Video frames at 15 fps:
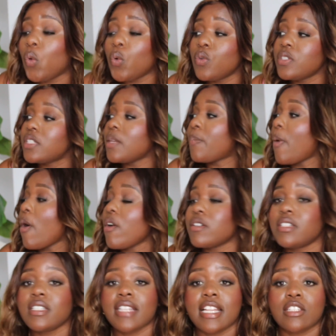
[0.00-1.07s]
Who's the
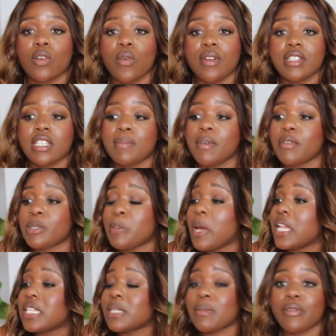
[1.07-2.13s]
person that's going to be
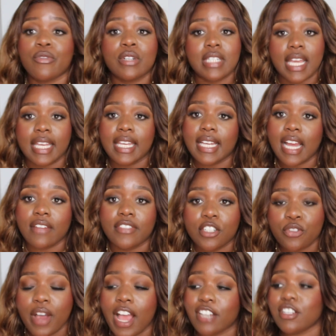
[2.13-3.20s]
responsible for taking out
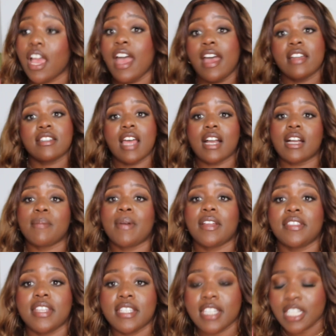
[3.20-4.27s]
the trash? Talk
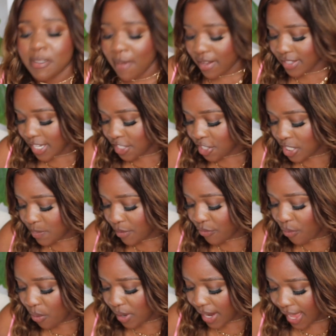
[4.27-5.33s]
about these expectations
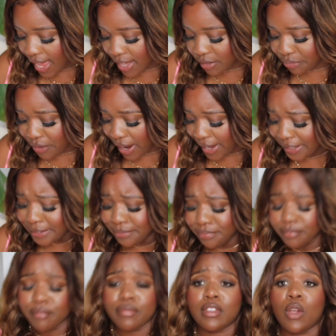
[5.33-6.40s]
beforehand, right?
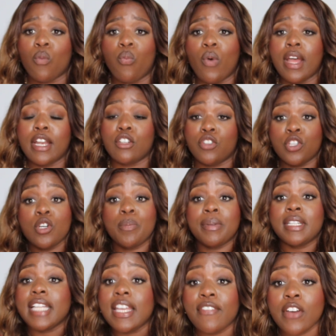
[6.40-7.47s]
What do you
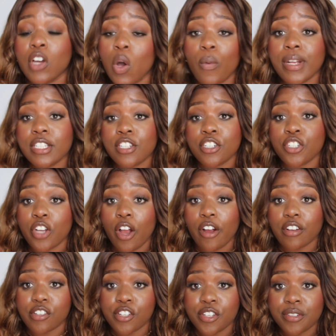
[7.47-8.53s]
believe in going to
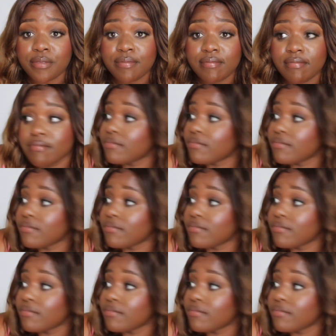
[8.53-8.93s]
church?